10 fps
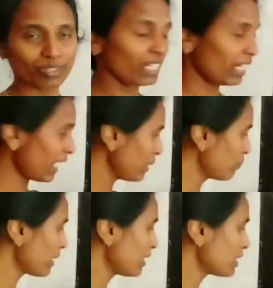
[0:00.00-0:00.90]
8
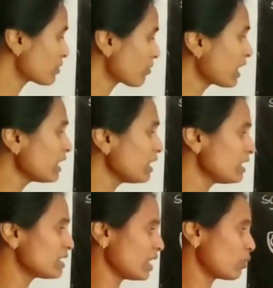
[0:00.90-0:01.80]
minus 5 is
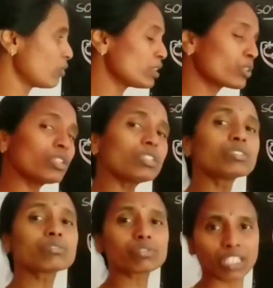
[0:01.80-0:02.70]
equal to
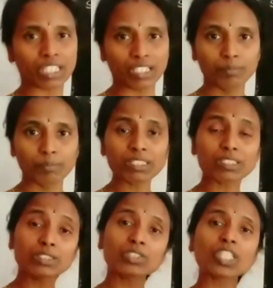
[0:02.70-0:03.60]
3. Means
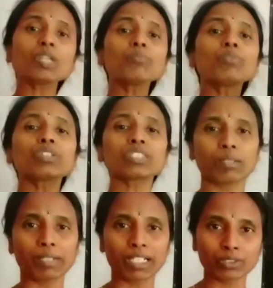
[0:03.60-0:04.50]
3 more
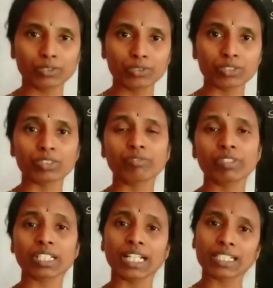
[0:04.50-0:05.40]
tomatoes were
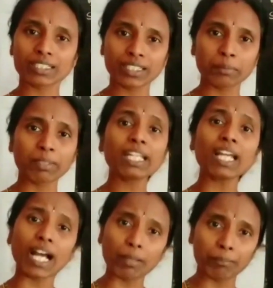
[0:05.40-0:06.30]
collected by
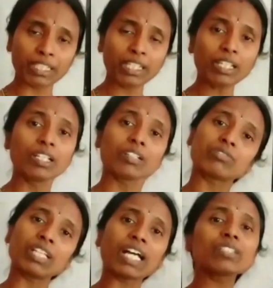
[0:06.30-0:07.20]
Abhi
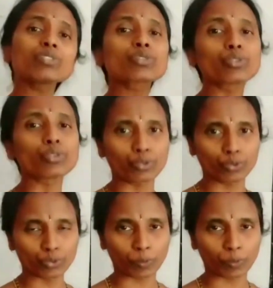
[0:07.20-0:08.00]
than Sonu.